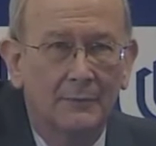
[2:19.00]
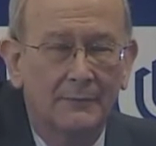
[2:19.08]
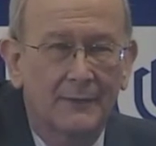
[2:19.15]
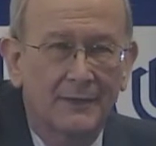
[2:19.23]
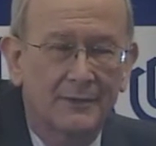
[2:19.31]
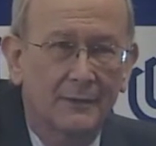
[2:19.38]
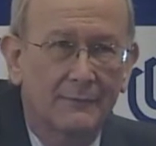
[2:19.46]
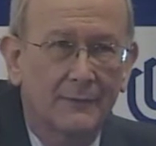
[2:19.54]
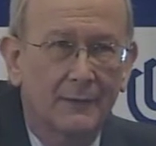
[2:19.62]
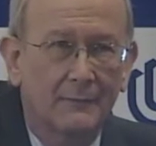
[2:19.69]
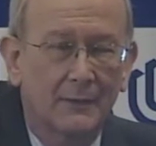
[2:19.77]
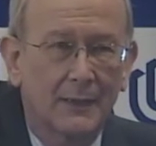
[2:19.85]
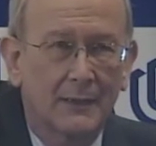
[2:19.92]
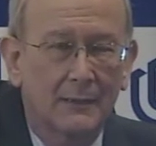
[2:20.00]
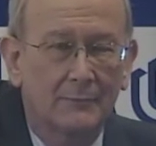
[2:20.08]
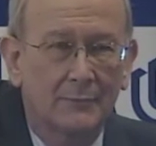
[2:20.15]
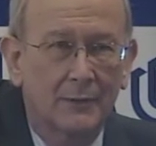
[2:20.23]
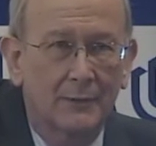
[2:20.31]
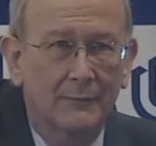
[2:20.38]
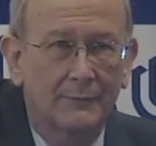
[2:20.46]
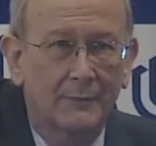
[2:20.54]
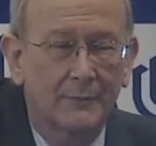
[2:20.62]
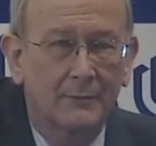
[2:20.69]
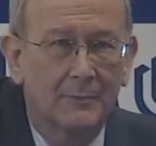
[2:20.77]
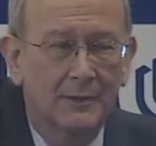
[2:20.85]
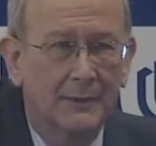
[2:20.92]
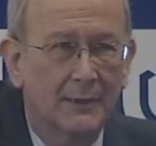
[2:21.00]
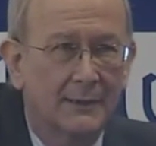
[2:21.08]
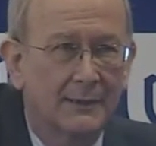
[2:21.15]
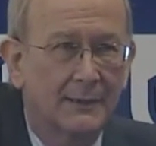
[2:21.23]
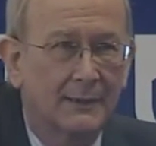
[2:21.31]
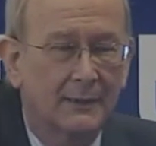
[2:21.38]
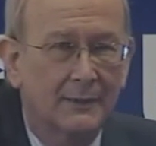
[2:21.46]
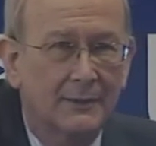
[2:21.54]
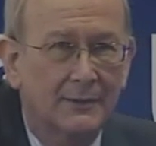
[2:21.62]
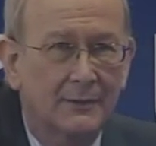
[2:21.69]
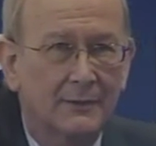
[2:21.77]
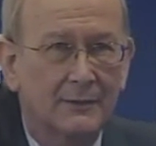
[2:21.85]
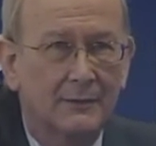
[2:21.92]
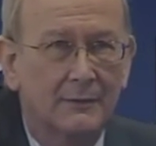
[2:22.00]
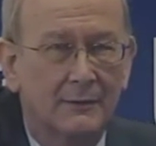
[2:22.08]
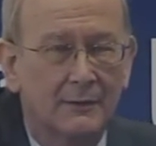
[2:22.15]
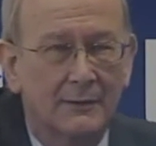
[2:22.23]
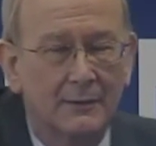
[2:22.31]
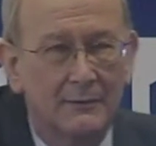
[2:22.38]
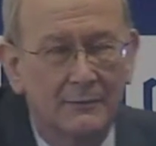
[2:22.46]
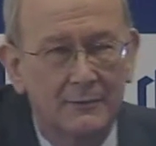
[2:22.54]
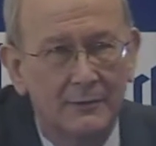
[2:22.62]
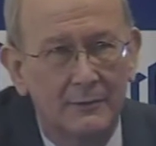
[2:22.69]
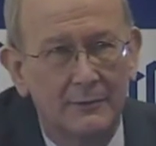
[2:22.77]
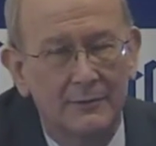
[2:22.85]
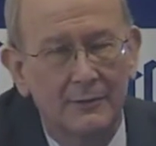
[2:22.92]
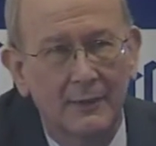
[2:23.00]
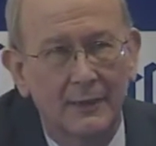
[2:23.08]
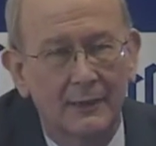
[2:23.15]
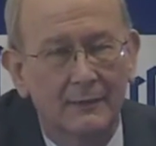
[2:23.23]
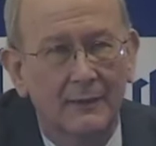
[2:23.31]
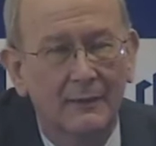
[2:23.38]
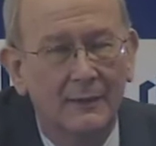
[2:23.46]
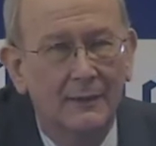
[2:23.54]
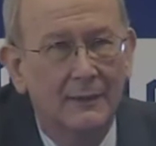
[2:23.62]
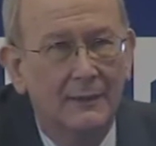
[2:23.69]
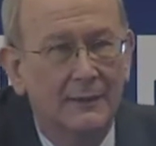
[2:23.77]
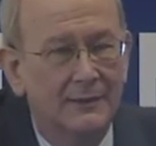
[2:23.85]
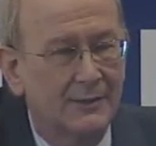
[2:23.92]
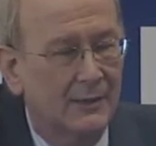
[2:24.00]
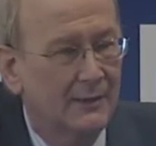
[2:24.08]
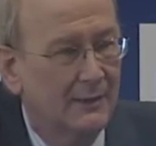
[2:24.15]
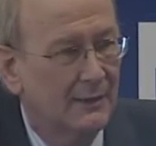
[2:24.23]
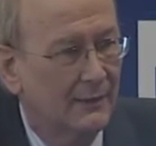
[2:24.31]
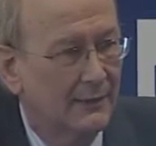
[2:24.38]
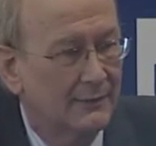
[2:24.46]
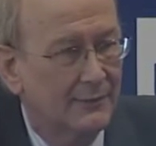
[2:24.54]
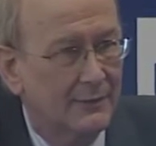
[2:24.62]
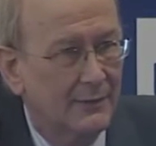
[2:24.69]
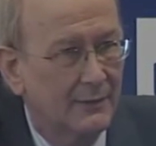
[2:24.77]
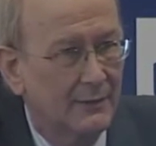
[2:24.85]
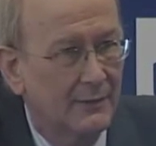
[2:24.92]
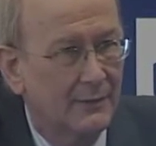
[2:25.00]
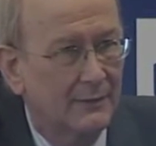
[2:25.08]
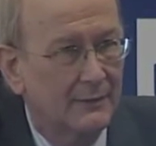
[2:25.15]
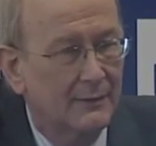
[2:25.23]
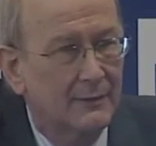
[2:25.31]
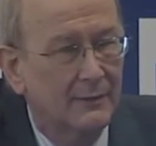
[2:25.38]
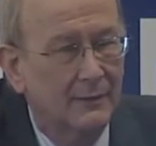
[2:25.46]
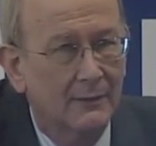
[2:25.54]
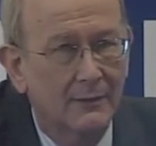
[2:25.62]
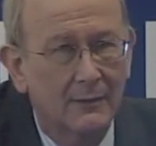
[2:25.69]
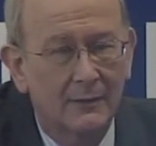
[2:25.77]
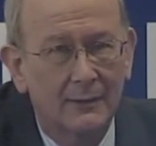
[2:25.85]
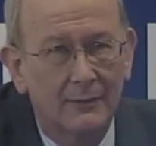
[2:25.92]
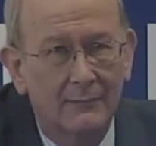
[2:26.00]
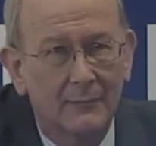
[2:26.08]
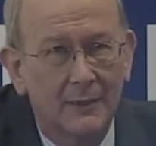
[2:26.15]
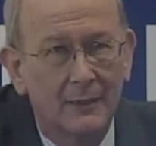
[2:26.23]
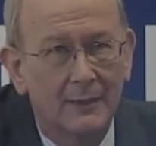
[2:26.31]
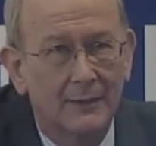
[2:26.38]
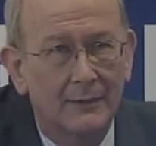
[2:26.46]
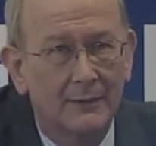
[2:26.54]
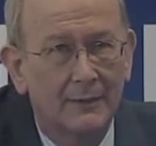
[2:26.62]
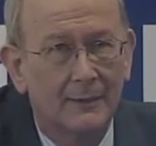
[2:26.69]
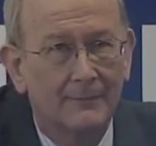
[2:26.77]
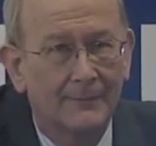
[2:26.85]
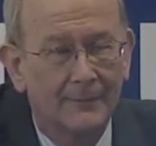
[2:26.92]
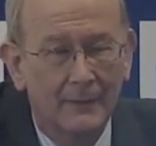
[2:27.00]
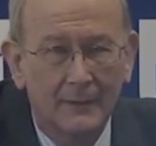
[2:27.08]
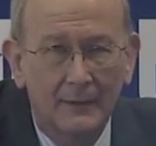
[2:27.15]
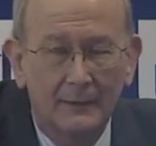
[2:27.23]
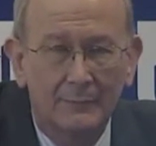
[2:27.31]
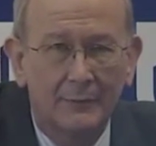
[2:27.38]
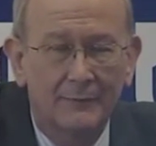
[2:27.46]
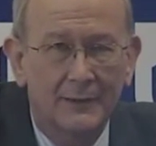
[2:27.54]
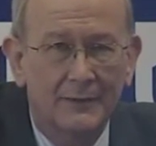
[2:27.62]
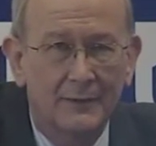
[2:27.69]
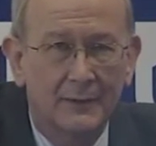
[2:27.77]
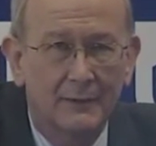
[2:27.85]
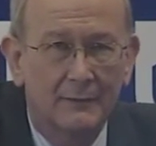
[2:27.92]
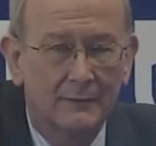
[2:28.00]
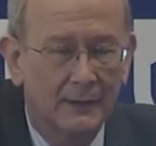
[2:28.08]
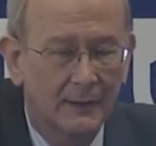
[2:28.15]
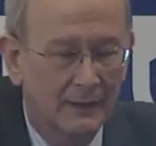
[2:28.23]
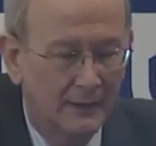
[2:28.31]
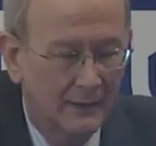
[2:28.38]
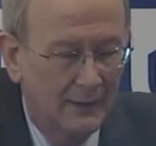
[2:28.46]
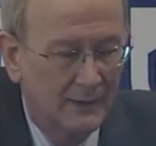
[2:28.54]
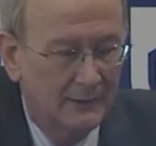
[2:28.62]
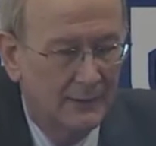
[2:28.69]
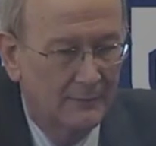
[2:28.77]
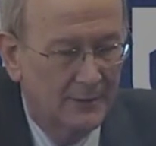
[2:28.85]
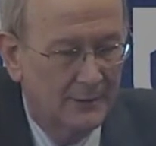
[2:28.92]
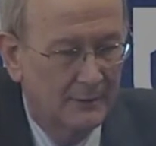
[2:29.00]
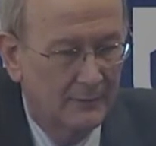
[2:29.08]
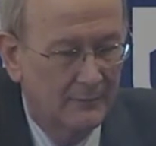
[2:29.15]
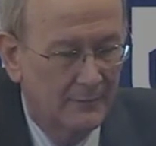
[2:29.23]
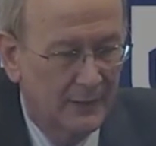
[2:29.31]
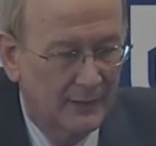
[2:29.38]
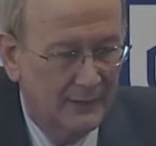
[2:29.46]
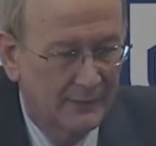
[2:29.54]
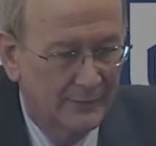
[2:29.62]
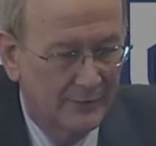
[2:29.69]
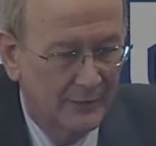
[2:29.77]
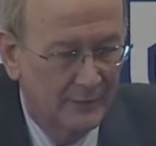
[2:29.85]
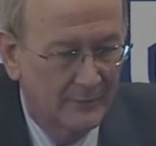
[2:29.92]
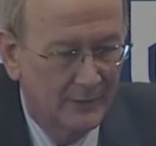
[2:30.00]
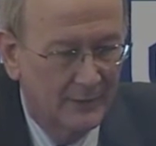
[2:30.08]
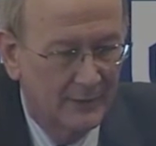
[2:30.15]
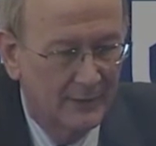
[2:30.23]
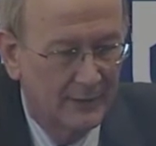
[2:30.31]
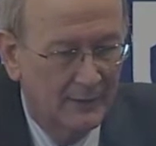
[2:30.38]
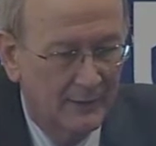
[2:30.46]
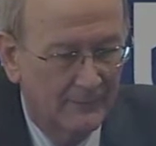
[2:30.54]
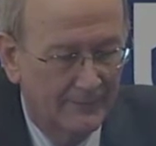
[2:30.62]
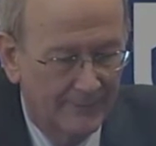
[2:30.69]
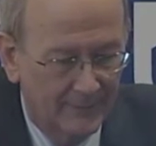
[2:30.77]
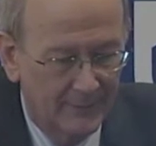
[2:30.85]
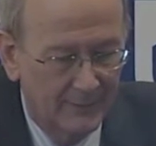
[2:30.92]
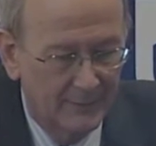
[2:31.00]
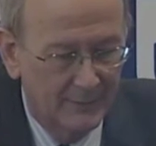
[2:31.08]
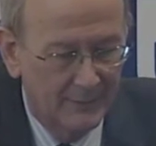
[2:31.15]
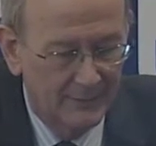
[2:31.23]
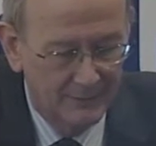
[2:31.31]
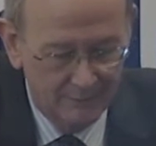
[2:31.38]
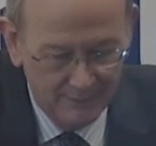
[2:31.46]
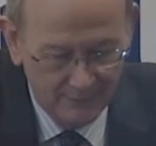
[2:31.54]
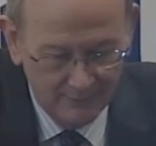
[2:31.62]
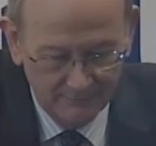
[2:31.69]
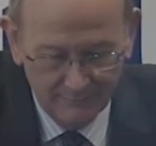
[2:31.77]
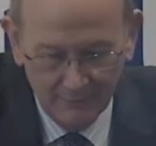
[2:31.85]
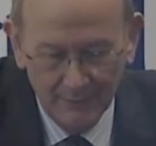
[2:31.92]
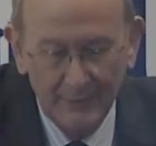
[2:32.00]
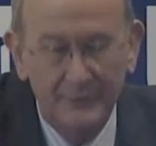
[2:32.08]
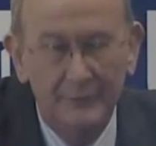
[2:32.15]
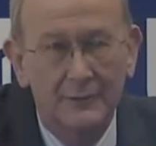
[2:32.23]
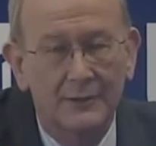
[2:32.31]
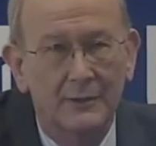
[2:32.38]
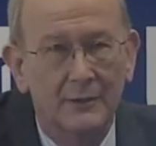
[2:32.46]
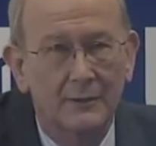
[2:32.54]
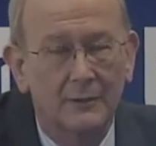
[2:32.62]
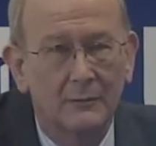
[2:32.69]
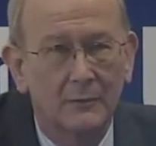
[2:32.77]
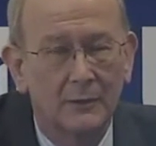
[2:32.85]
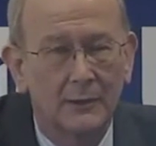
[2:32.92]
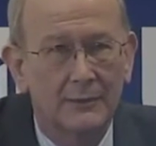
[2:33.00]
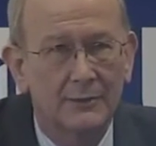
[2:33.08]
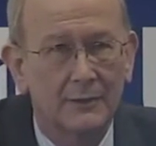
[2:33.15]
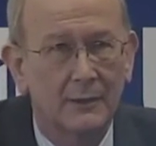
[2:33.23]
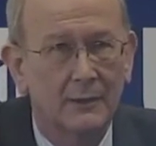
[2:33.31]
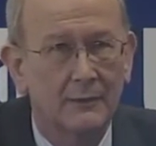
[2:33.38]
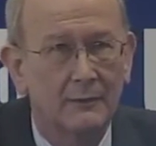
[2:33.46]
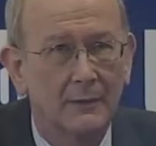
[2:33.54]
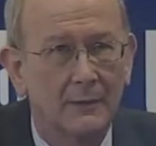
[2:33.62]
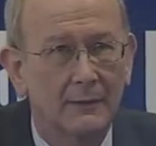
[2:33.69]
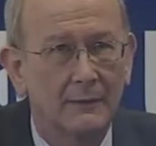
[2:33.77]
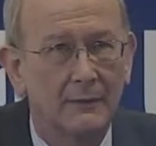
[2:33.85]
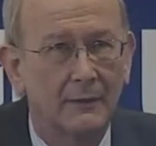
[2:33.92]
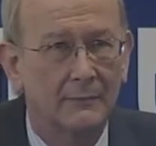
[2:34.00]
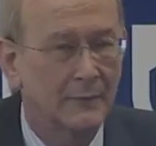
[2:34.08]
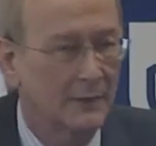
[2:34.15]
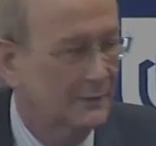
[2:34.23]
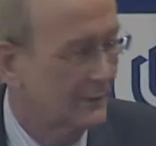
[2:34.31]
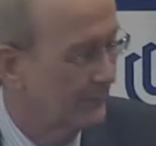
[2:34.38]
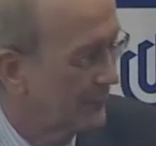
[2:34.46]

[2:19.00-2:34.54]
Professor Philip Langebroek from the Montaigne Institute in Utrecht is keenly interested in it. A colleague of mine, Professor Thomas Lundmark in Germany, is very interested in the work, so I'm not